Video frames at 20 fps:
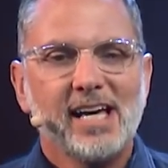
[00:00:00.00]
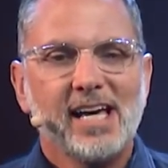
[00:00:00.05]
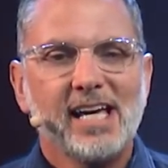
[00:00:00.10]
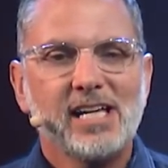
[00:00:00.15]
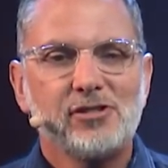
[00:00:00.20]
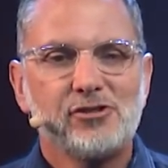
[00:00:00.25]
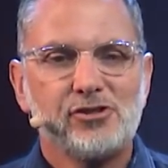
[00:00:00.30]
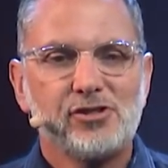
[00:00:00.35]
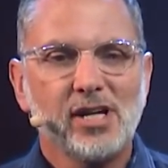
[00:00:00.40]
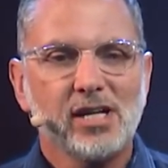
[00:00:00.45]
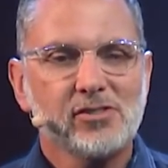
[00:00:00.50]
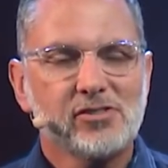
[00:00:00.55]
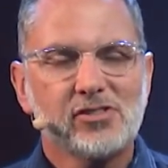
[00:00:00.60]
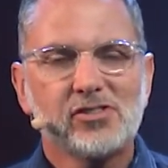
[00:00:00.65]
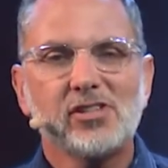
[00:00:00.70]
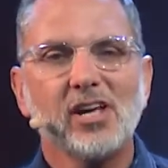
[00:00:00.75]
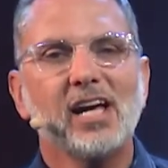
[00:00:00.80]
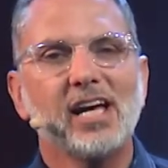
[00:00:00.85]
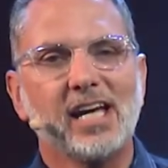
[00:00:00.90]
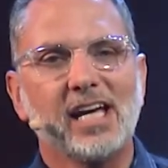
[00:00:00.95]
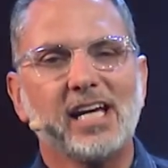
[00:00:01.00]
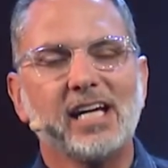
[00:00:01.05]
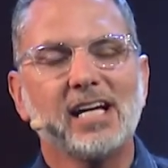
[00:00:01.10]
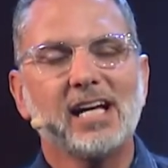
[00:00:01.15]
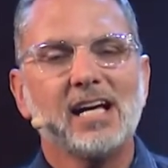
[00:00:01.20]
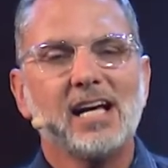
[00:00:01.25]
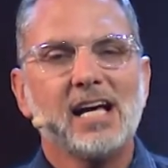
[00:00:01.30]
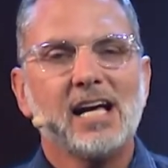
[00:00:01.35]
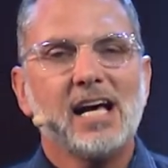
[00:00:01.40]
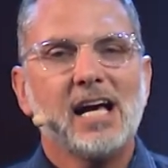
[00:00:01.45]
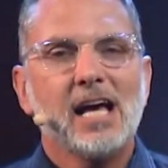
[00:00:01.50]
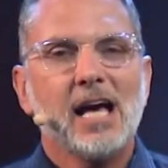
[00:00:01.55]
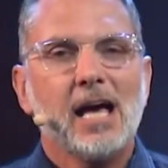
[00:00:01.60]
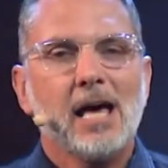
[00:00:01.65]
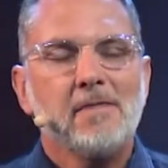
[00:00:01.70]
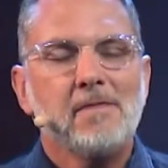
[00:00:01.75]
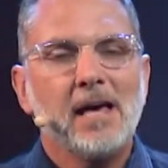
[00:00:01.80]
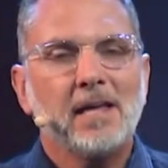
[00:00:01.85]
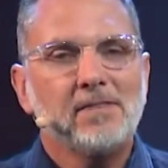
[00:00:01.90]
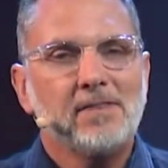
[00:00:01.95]
He's just saying
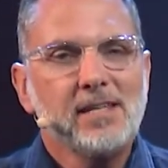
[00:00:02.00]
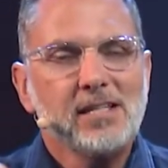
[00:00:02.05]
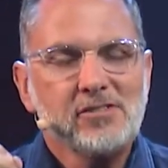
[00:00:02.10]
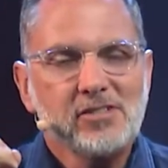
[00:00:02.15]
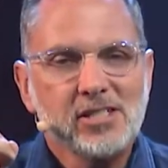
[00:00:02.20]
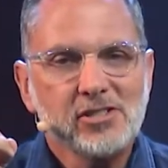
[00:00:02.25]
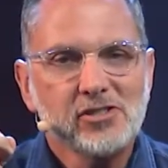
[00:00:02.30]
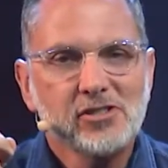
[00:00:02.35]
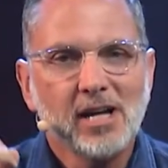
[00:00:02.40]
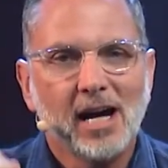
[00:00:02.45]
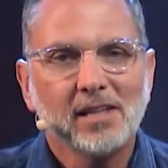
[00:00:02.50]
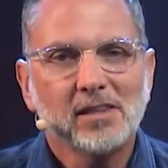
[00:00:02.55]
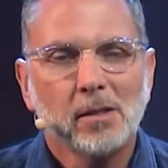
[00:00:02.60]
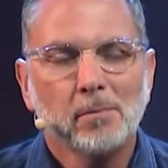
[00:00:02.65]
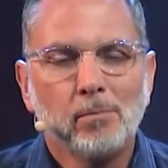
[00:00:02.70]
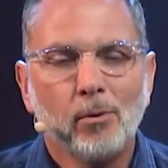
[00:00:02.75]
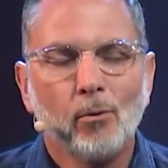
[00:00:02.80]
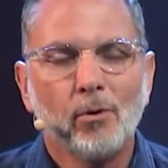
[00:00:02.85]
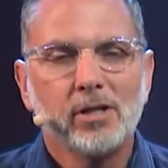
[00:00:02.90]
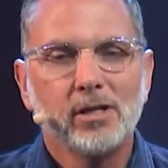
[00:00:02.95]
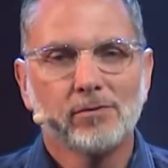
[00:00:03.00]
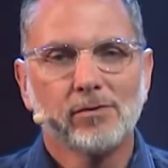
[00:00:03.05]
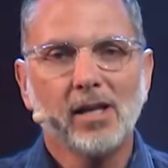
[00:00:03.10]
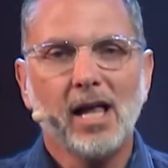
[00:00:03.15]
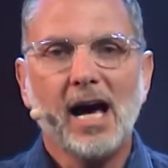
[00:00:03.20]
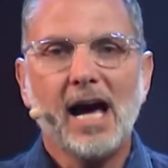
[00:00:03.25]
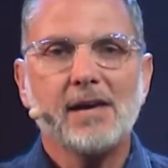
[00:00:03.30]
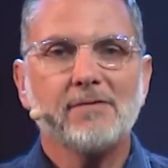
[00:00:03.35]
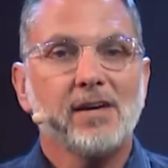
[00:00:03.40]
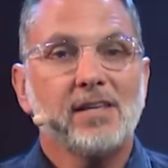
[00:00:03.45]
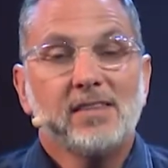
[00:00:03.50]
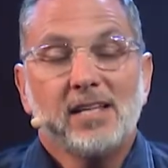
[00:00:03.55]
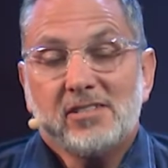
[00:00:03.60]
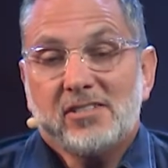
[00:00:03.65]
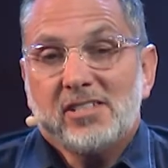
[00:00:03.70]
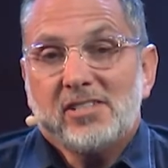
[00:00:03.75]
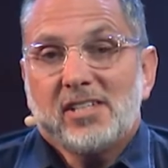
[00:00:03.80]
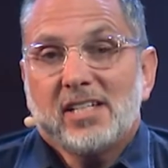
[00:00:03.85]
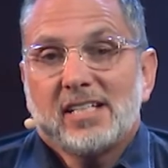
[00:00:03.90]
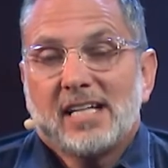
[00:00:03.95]
that this is not the point of life. And
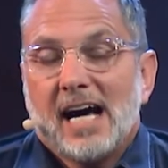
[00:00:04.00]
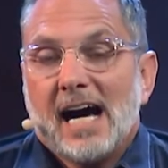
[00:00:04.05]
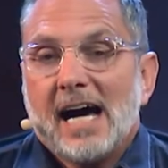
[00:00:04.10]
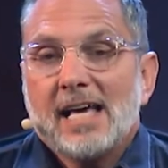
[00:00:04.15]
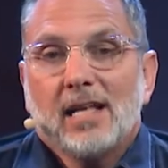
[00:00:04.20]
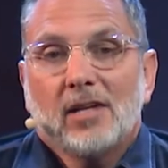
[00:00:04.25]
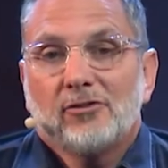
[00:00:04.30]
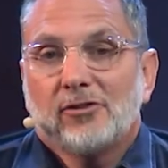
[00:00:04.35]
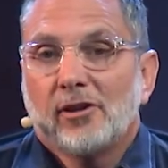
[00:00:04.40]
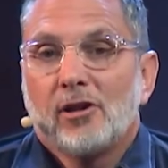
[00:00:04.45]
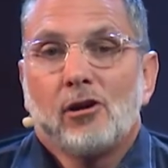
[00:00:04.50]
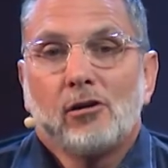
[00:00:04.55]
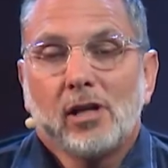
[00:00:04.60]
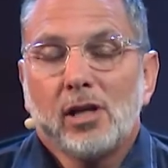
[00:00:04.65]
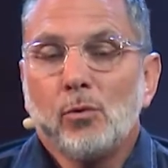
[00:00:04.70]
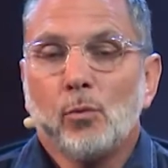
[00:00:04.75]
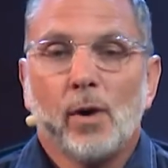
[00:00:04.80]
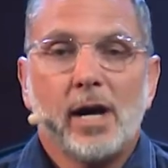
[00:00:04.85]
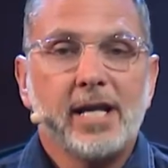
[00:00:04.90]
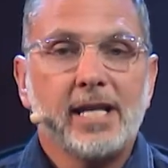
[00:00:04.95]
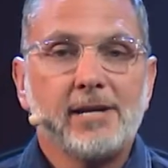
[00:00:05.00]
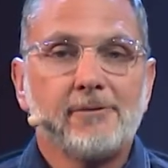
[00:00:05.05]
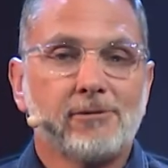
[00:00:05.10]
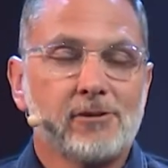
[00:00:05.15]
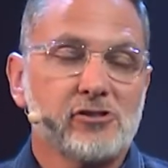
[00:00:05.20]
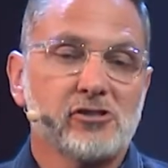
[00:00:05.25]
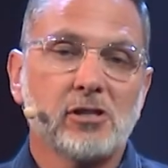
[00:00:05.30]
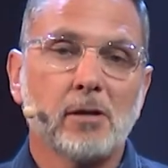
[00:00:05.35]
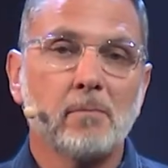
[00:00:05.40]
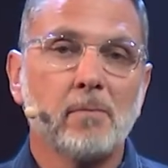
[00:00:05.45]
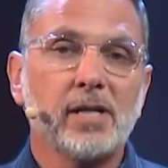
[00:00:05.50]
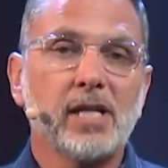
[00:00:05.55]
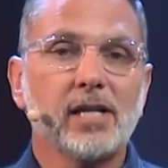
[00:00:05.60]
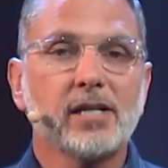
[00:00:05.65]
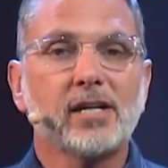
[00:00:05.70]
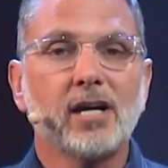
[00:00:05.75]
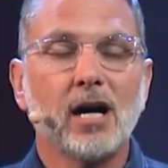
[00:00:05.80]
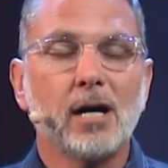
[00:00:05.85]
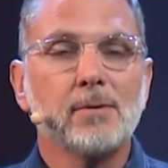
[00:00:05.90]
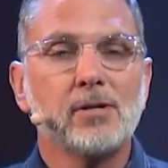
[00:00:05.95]
this is a guy that's literally waiting for somebody
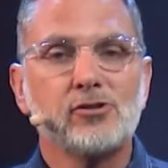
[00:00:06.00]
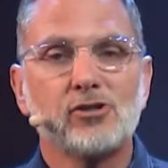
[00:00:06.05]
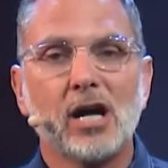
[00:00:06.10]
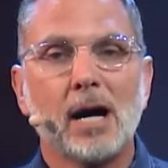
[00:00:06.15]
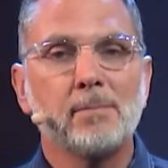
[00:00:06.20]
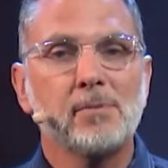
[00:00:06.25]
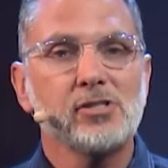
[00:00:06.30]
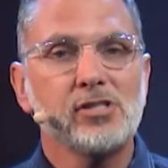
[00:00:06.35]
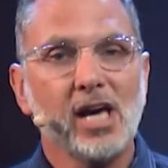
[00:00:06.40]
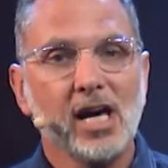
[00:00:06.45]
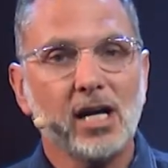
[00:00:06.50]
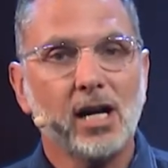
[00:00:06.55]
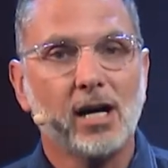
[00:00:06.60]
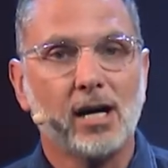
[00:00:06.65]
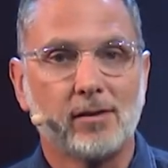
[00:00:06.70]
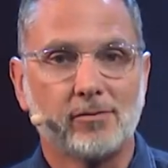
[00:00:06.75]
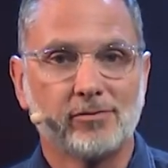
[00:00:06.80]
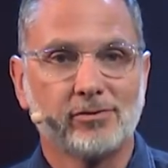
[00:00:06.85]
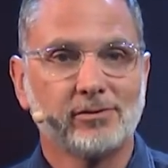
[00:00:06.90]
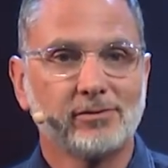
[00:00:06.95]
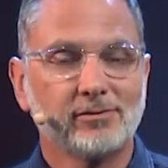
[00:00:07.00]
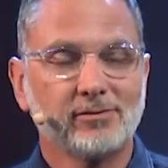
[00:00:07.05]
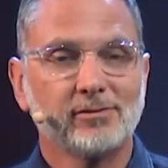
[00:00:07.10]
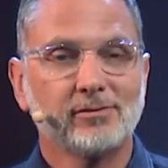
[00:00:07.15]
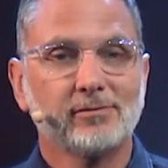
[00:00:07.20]
to come and chop his head off.